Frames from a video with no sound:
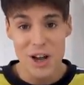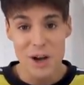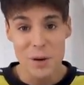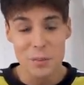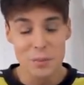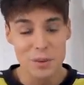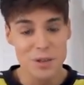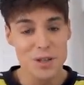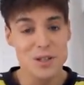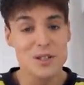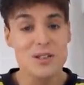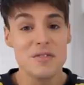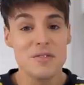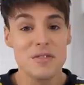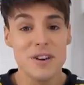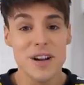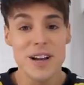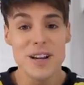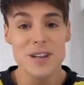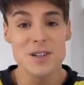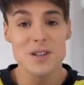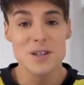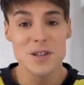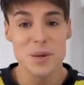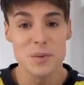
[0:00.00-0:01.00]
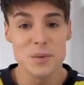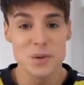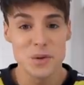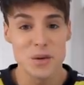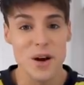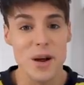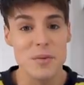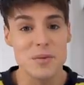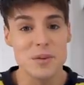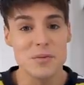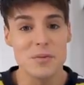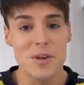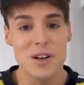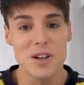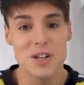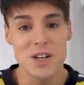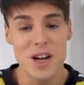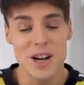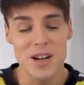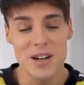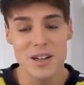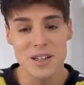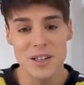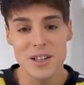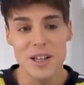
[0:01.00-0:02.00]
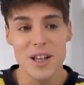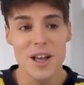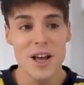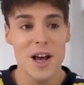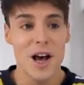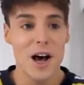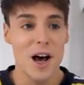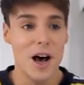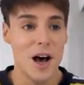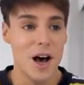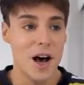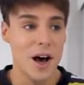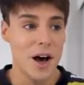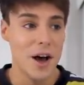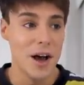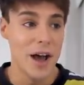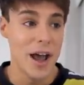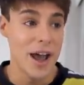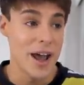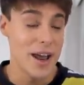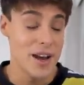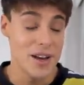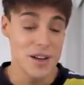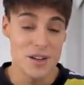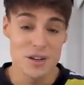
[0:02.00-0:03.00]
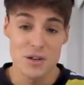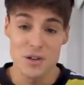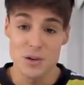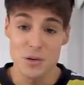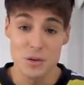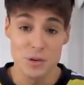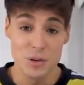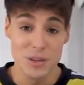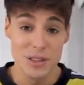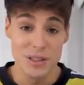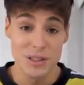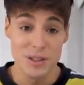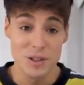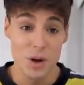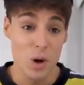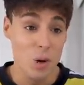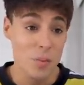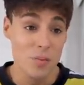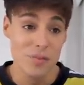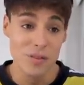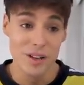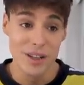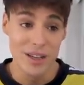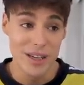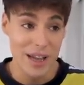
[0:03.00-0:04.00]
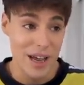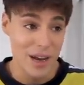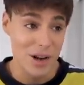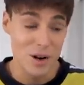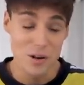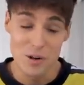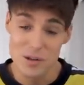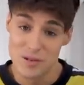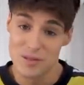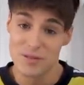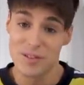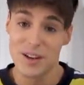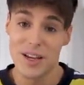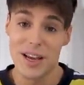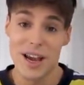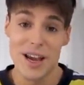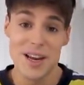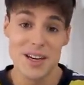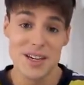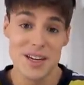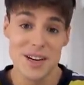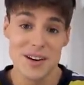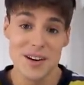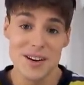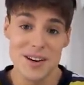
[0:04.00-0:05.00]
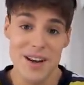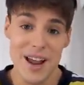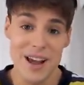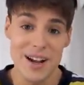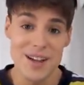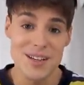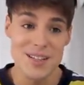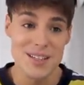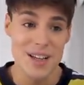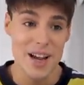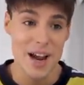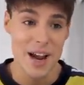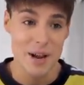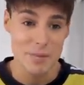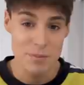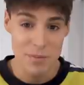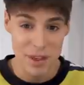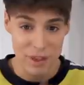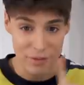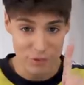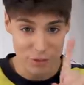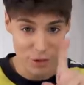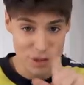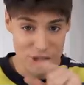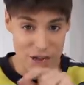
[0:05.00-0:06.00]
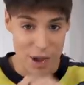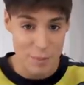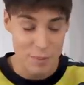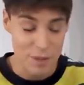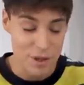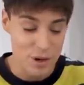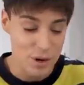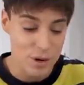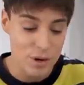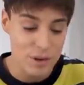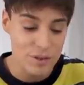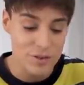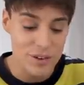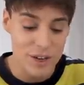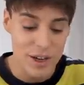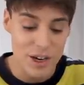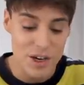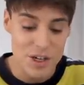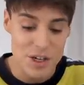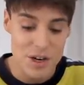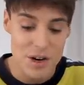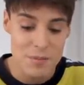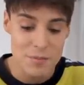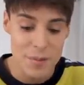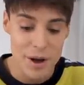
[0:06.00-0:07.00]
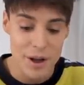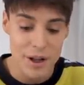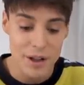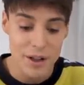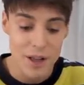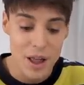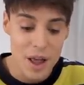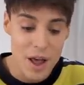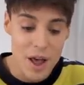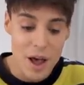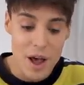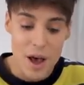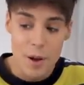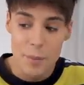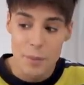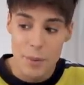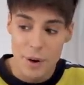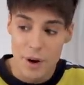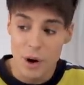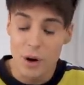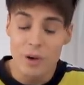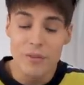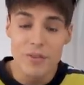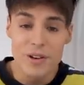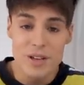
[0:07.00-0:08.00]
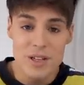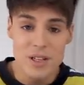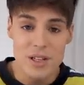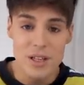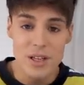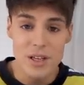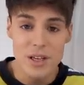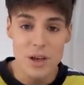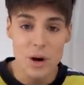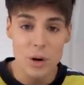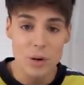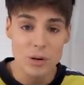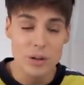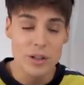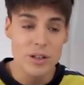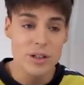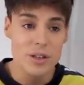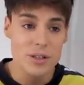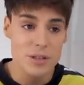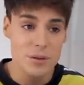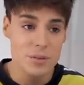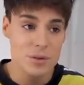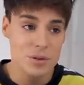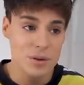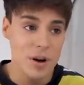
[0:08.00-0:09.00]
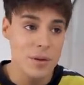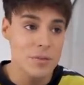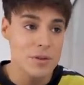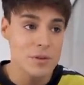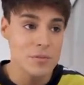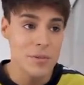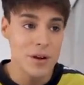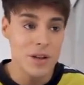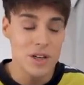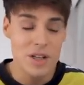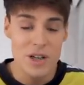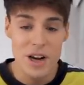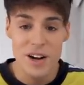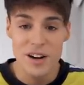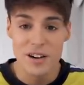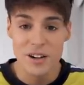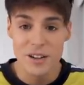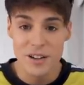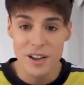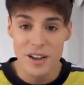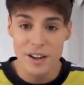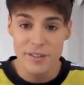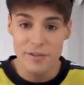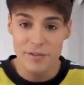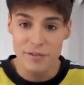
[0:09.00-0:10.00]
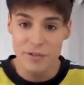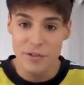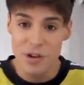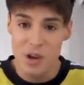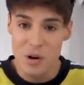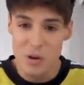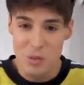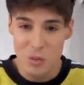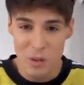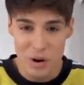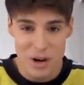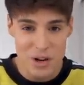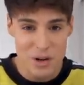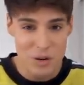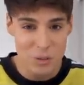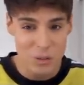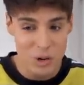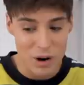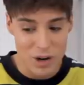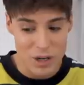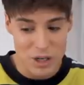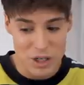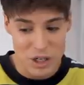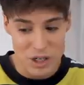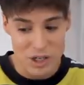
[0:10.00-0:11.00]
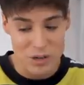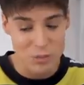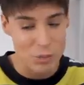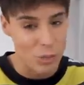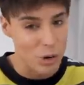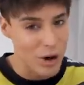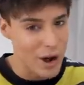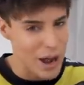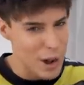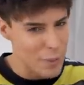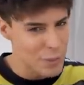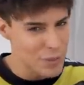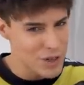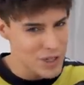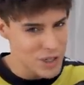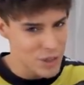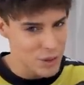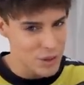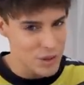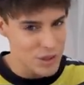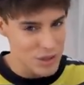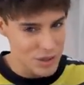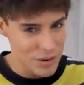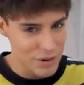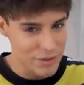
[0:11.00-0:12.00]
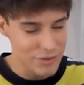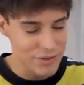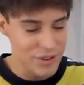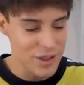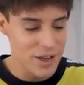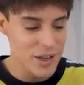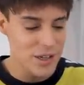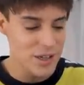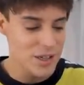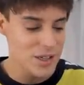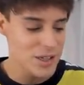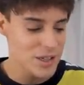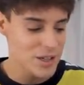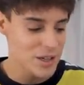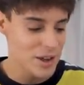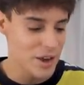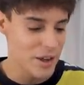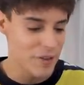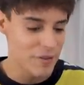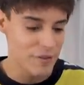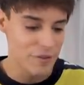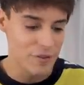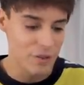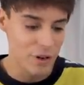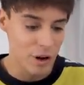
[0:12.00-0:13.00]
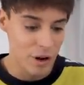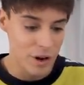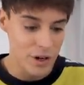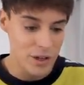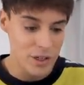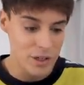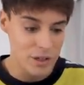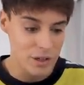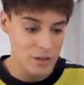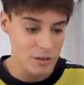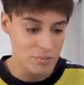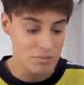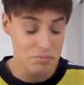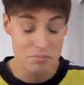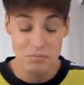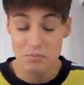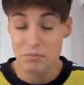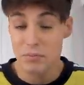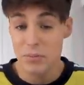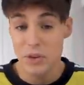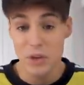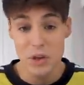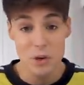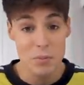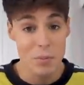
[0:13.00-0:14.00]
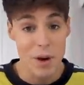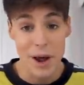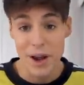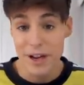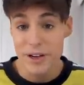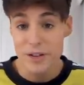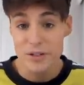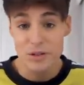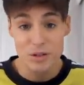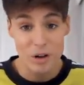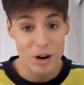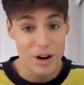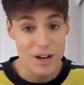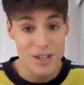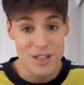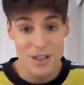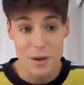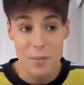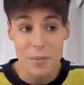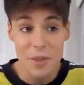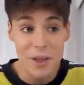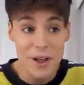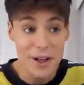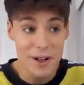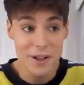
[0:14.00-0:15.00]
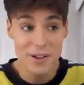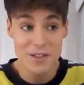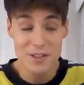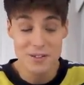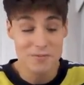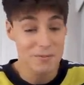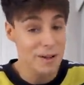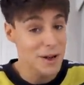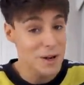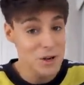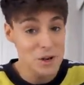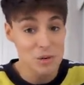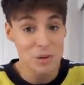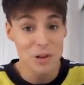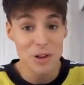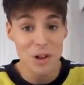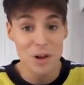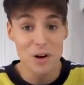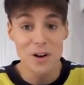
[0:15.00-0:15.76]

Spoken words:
please don't forget to subscribe to my channel and you will hopefully get a notification next time if you tap the notification bell. But obviously only subscribe to my channel if you wanna watch more episodes of this. If not, you might try something else. I do a lot